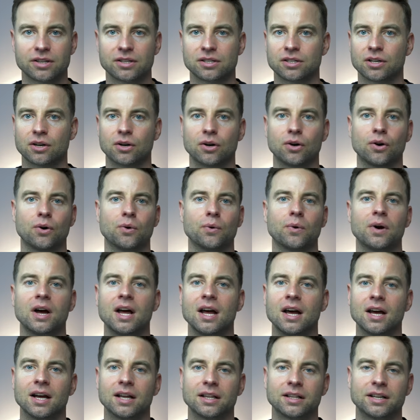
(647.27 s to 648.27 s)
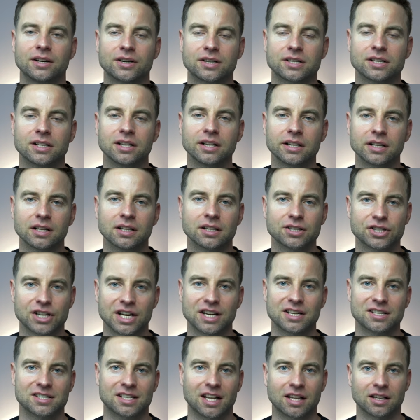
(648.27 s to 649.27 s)
So there's little
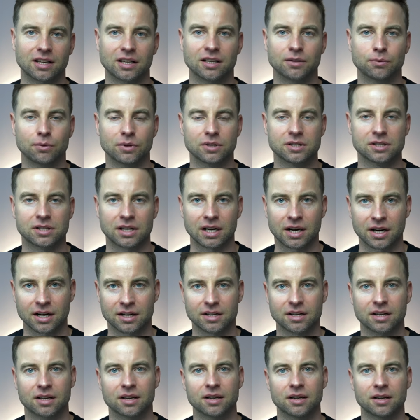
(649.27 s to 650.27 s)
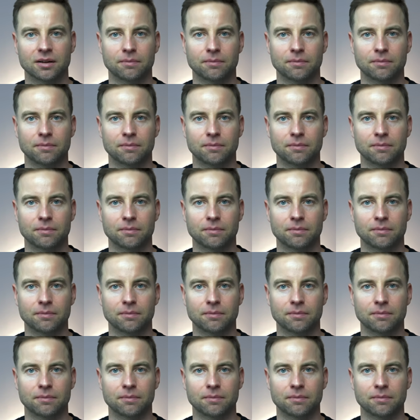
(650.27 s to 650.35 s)
chance that it will start